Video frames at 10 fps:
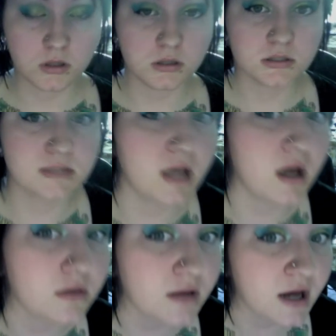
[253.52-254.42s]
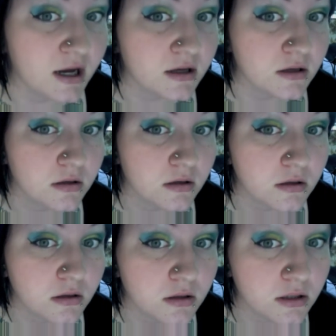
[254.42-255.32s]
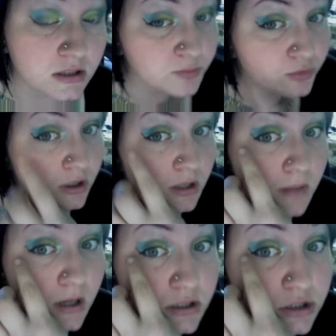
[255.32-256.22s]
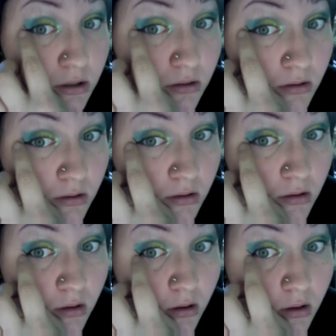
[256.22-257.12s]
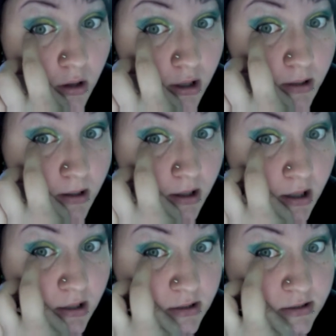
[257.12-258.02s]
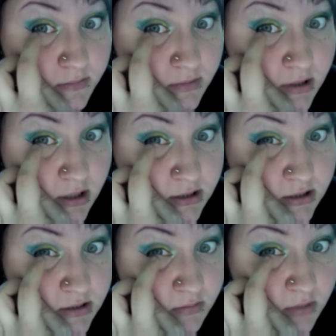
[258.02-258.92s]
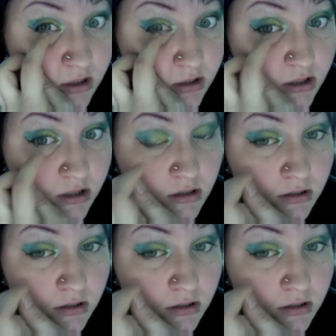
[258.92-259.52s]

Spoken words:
See how that is pretty much in line, except that I smeared it.